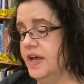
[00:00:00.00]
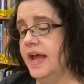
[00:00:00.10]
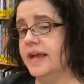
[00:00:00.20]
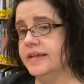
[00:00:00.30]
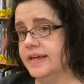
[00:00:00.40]

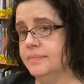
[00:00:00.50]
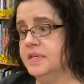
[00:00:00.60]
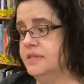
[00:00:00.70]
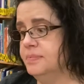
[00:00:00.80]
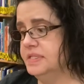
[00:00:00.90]
and get me
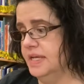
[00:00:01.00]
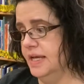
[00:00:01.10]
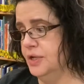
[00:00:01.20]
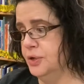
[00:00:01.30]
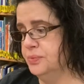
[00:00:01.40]
the
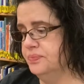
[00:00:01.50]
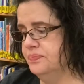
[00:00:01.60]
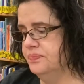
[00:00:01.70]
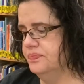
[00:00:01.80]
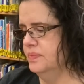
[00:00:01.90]
potato.
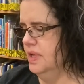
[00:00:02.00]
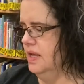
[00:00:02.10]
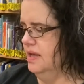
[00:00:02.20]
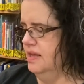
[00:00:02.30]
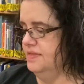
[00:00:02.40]

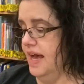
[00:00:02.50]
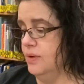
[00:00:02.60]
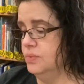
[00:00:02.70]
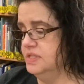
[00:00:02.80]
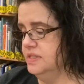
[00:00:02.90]
That
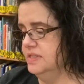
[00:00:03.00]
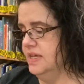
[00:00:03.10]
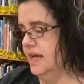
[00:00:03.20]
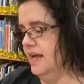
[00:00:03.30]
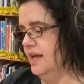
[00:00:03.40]
was the
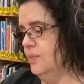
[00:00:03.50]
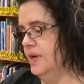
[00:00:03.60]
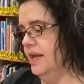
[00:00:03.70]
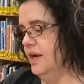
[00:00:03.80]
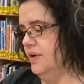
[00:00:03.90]
day when
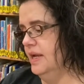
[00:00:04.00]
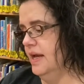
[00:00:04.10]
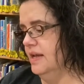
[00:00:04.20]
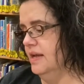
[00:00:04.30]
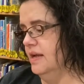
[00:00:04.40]

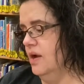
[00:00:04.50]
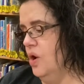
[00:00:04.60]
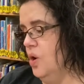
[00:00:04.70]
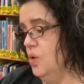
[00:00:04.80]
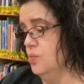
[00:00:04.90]
Arrietty,
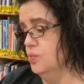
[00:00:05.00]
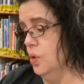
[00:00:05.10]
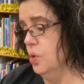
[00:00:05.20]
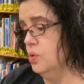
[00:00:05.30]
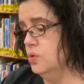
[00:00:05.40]

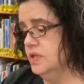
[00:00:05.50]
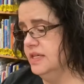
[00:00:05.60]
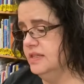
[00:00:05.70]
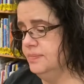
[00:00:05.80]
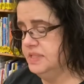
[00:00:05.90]

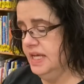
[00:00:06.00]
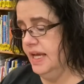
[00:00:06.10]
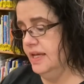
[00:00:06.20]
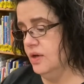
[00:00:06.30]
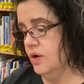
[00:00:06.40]
rolling the
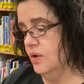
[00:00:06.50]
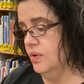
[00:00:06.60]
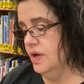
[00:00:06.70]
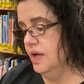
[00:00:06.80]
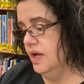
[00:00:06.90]
potato
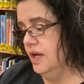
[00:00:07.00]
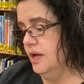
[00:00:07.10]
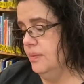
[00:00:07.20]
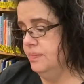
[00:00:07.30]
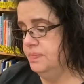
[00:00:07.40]

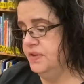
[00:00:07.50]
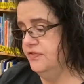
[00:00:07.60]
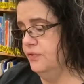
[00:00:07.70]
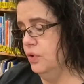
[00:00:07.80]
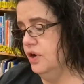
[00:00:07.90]

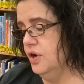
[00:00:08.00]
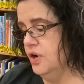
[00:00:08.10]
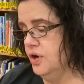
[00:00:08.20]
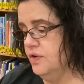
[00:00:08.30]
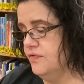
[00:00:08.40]
before
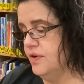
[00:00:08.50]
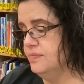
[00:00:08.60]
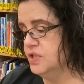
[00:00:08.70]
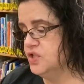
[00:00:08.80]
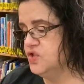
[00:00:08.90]
her from
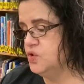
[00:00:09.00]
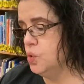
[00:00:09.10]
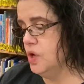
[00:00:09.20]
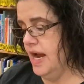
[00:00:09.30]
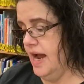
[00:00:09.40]
the
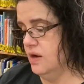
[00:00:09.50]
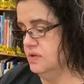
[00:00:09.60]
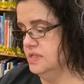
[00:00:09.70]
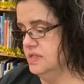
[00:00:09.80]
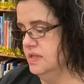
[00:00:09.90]

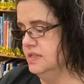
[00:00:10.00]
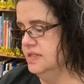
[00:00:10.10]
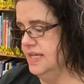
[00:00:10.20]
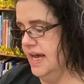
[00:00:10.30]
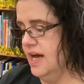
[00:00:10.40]
storehouse
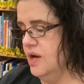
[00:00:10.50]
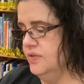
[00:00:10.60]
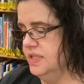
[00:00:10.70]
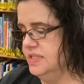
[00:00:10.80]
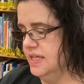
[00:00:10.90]
down
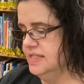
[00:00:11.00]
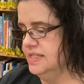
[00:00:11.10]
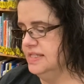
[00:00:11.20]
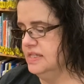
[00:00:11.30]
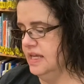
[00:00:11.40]
the
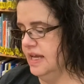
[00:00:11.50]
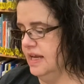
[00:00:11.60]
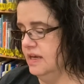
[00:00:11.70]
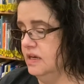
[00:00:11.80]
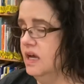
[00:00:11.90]
dusty
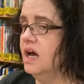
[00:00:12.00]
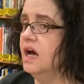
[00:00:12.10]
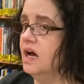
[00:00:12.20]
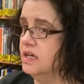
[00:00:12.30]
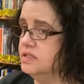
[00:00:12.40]
lane,
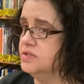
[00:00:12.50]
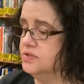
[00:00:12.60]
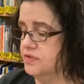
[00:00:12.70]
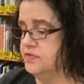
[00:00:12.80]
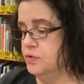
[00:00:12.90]
under
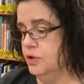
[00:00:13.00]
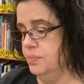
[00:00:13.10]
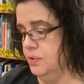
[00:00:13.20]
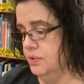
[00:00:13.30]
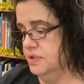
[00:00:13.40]
the
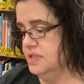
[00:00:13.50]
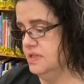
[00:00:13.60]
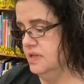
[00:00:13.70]
floorboards,